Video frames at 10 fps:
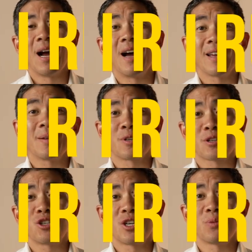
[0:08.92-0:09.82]
Hi, I'm
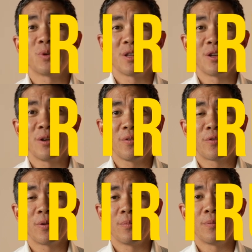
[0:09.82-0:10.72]
Dr Chien-Wen Liew
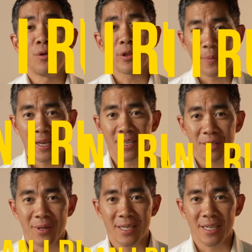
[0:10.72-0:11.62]
from Orthopaedics
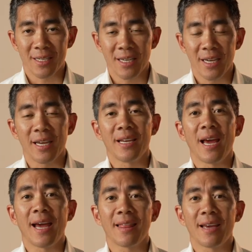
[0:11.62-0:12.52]
360 in
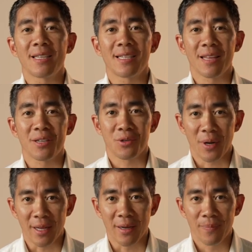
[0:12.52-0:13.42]
Adelaide, South
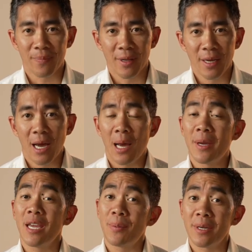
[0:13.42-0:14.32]
Australia. I'm
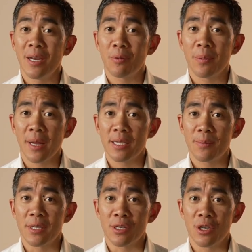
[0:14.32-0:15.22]
a hip and knee
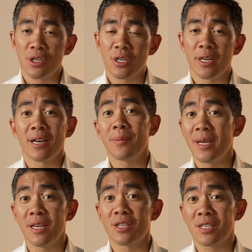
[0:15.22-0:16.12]
replacement surgeon, and I'm
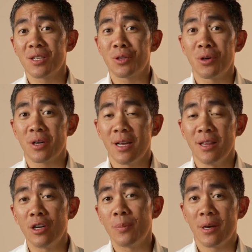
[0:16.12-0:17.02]
here just to talk a
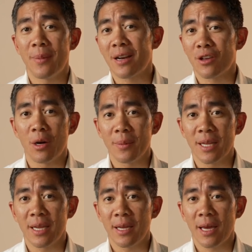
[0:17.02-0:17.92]
little bit about a
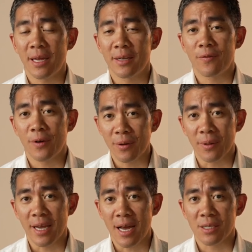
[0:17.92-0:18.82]
commonly and
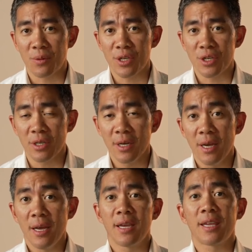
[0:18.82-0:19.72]
frequently asked question:
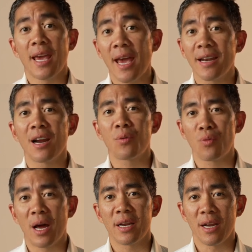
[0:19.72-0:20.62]
can I
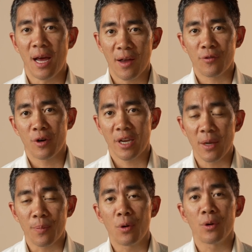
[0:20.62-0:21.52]
run after a
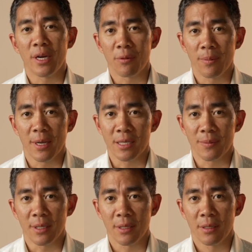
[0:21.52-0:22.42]
hip or knee replacement?